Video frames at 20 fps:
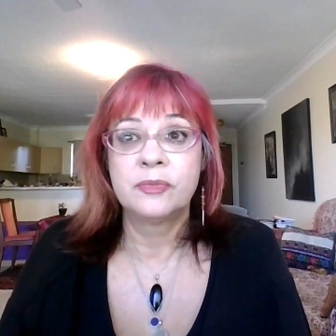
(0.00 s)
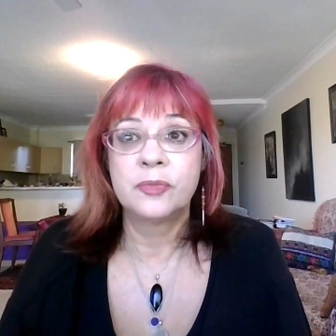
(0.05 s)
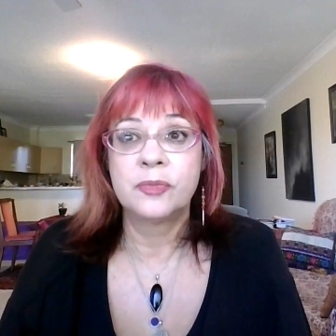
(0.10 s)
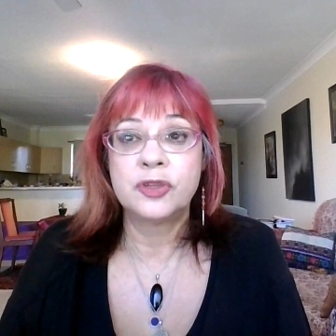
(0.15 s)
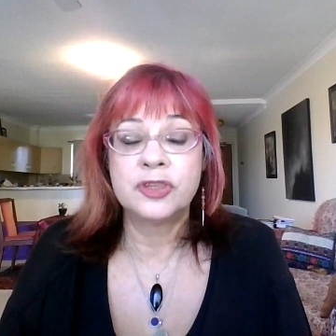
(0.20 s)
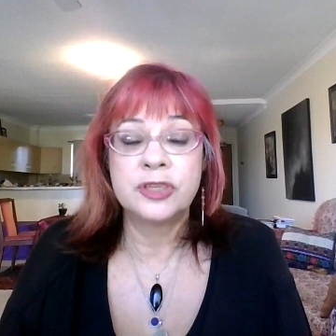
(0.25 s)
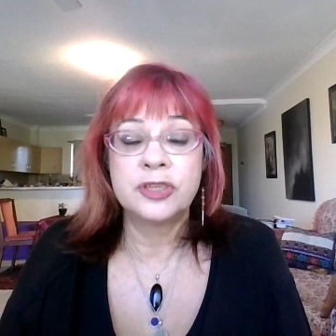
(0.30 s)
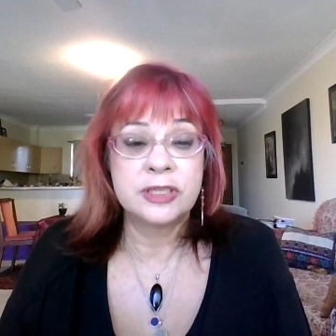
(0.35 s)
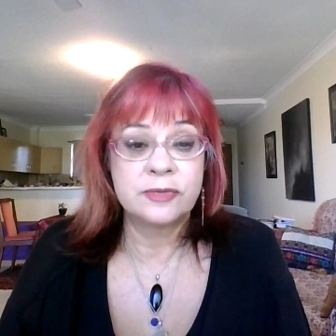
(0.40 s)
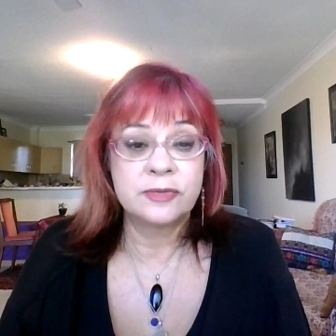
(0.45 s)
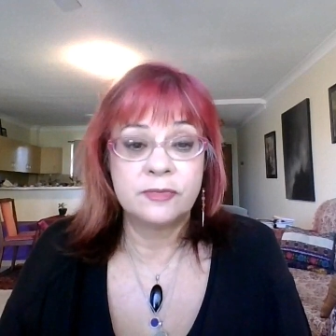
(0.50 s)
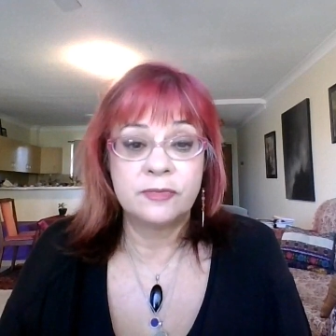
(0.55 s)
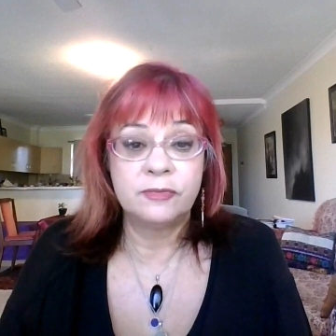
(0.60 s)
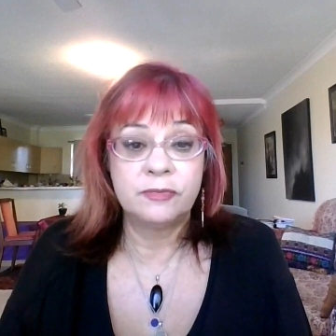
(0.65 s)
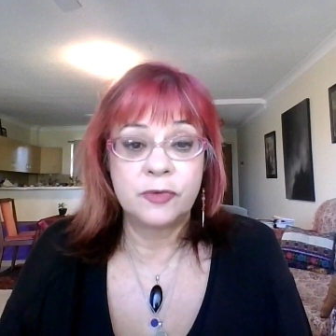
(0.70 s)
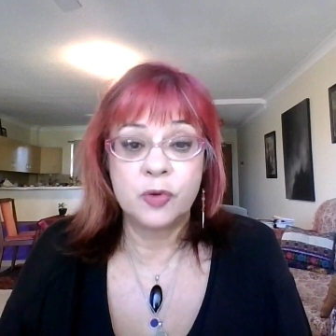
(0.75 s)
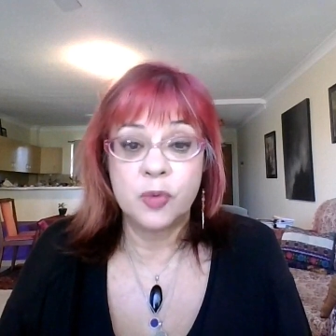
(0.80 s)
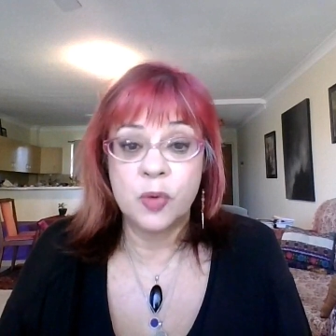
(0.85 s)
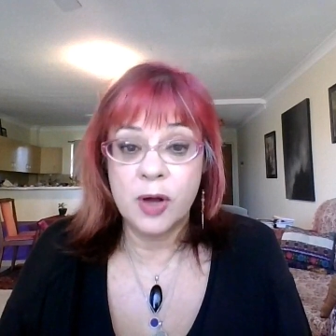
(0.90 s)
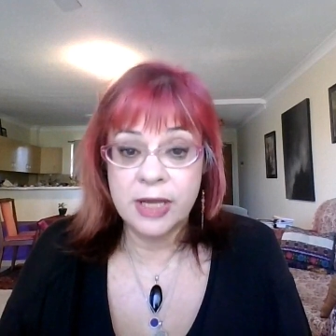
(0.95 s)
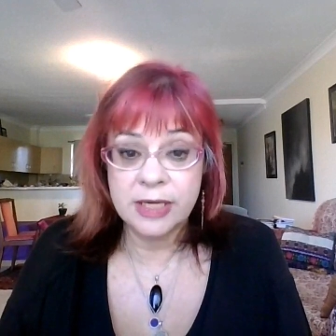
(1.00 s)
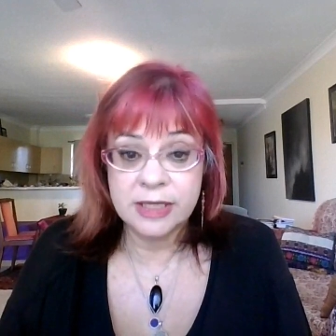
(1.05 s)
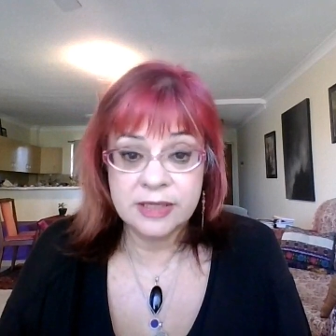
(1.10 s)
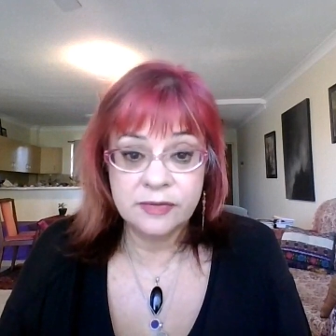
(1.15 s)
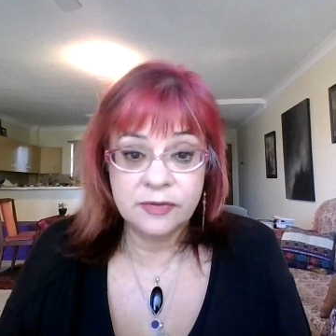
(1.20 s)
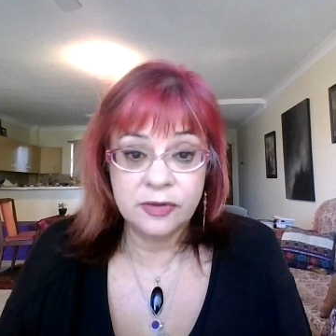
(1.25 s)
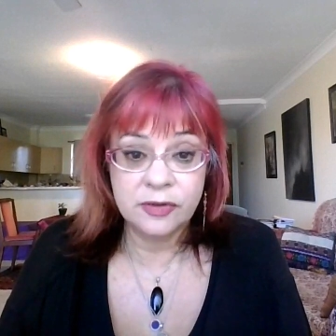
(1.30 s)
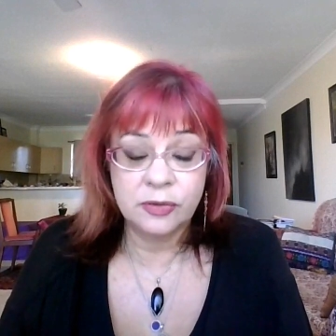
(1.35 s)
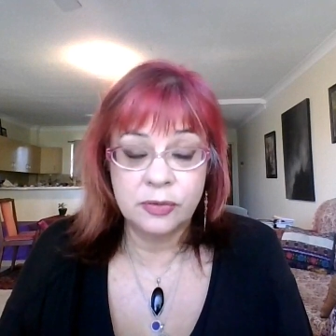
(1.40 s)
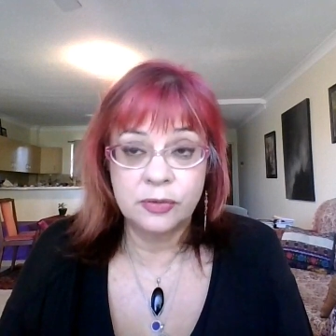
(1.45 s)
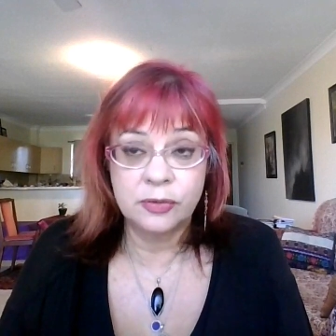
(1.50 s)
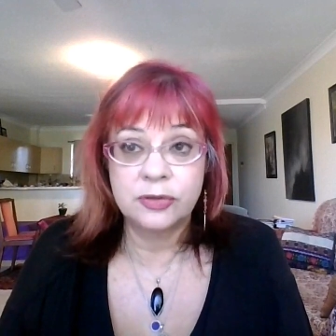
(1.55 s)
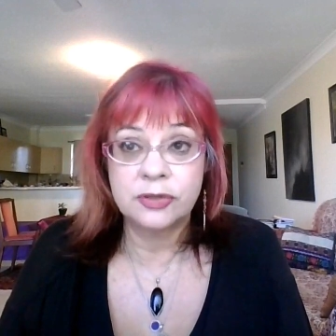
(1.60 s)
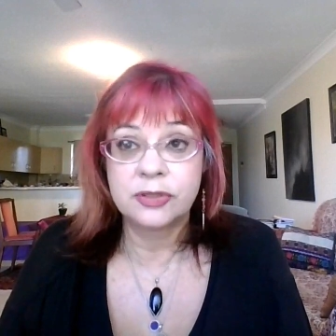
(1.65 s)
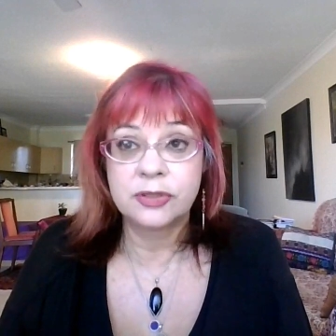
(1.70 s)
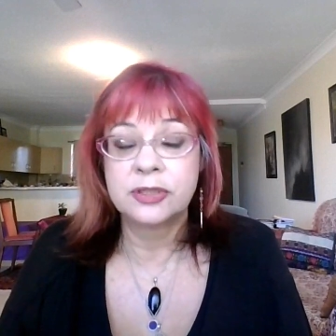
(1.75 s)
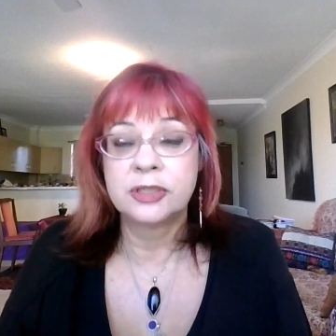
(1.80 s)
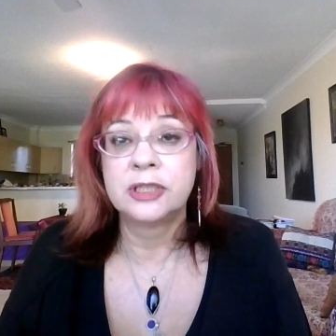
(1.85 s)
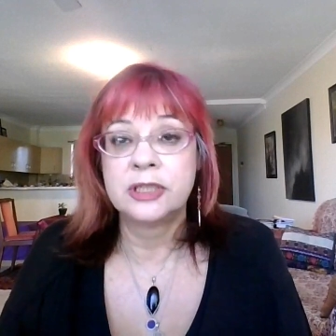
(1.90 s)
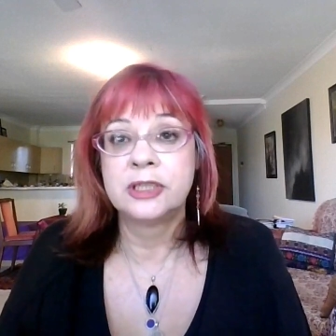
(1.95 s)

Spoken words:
which is quite difficult,